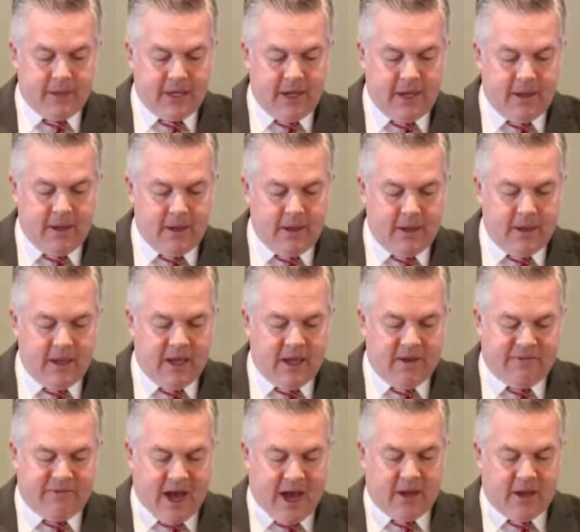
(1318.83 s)
Okay,
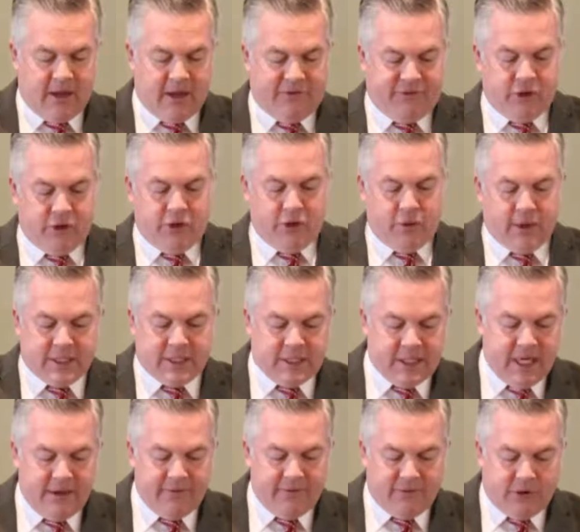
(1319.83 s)
if that if you do
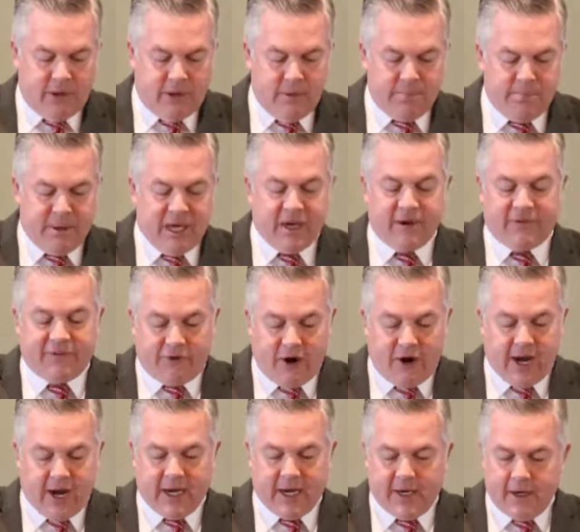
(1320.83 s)
what's evil, be
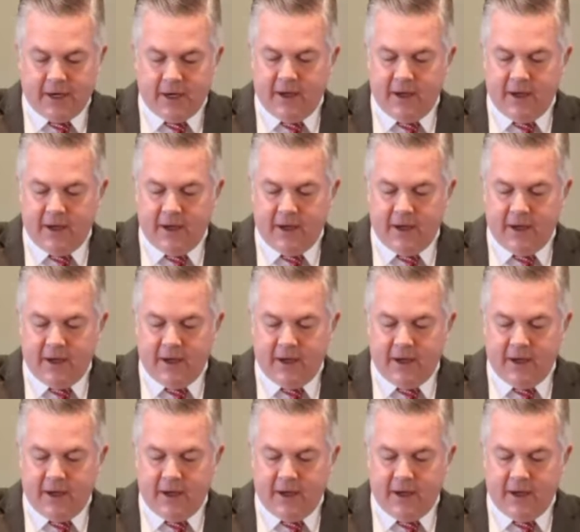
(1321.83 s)
afraid,